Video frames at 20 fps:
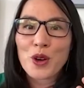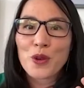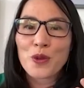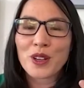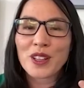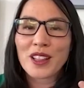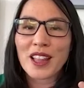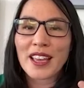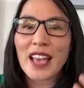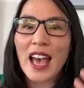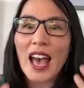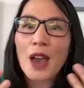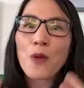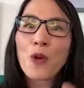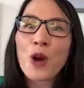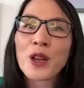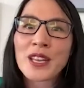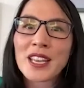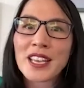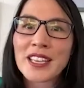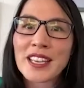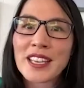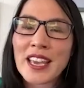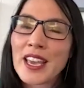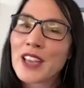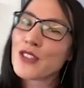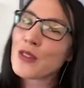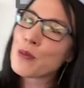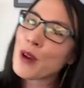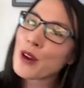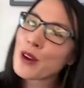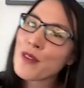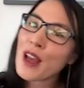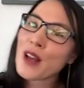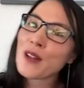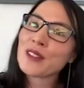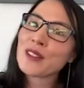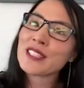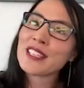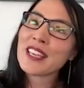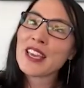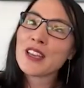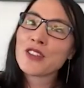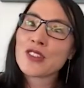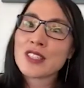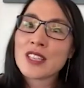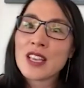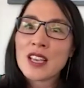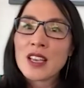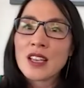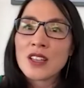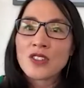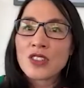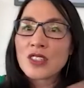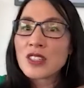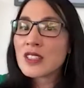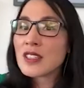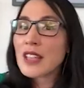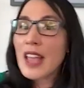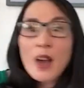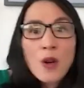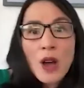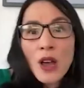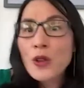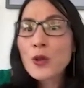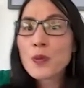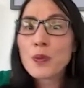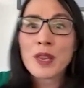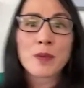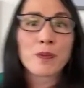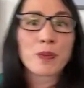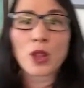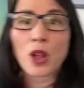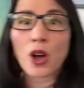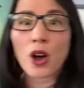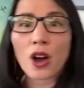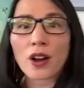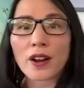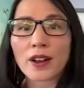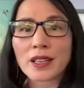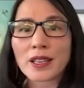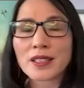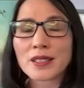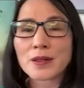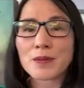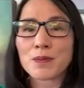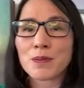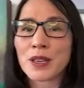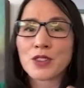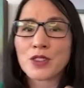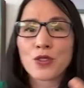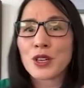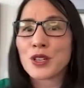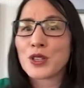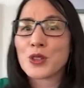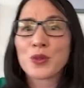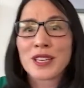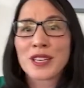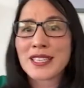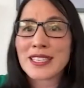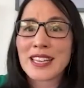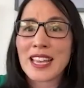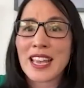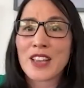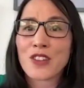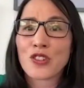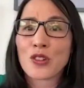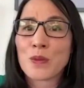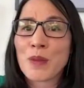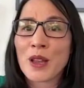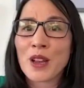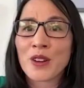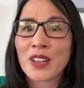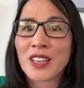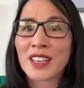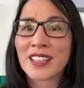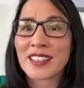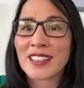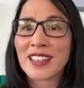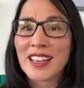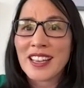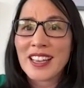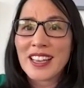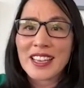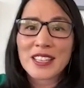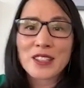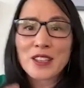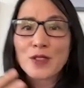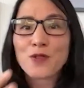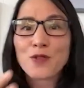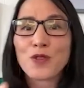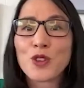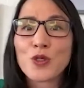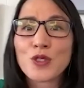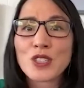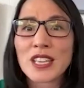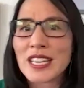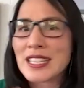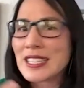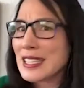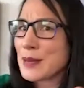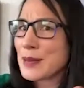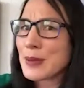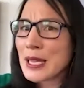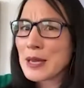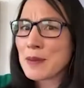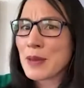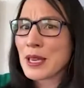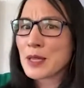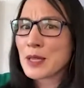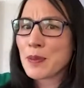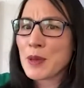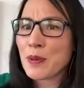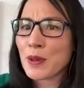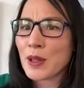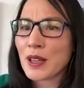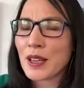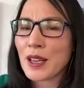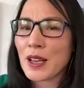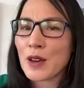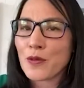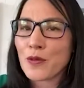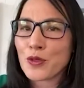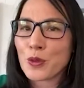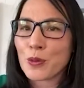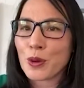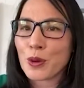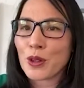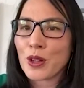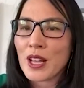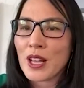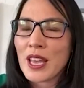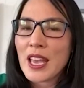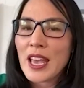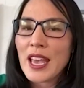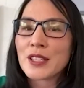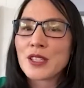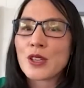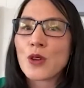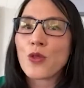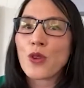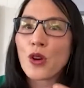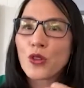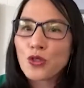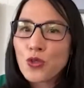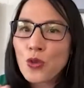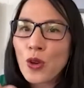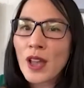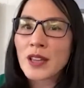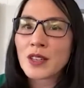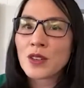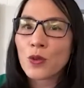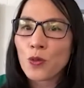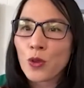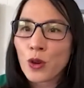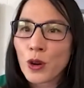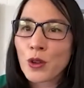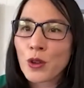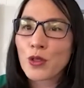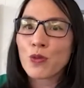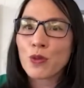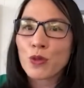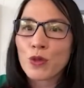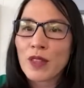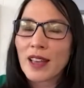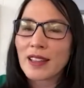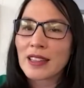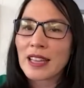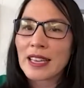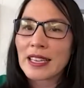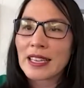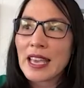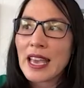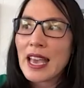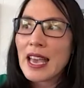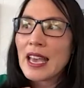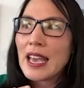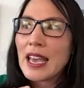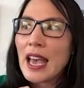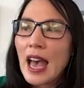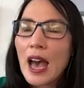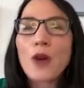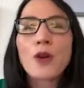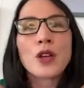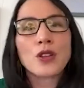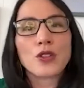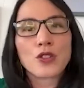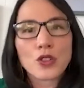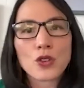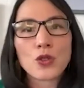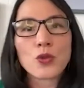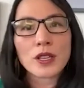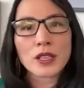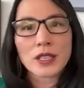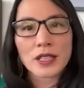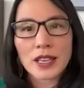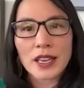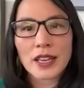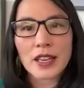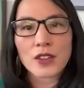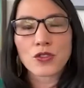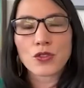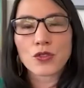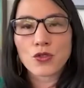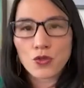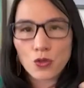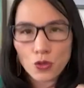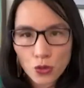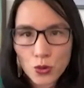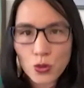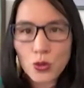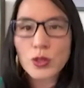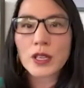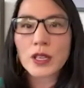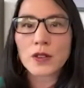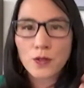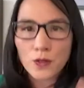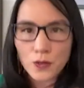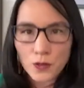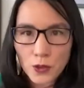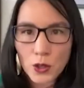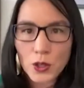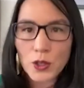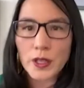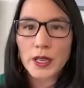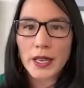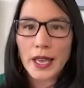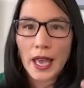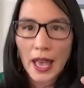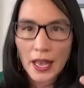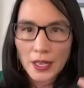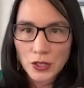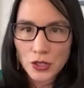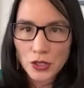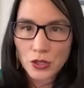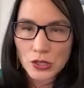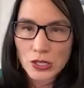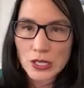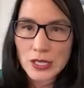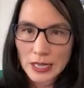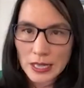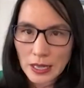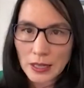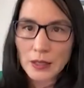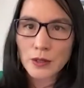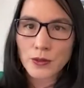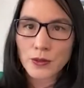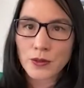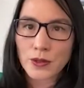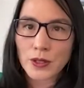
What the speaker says: We're like, I want to engage. And part of how I'll engage is just how other people are. Because me trying to do it as an Asian American is confusing and seems like it makes people uncomfortable. And so trying to work through that, like, how can you engage truly, fully as yourself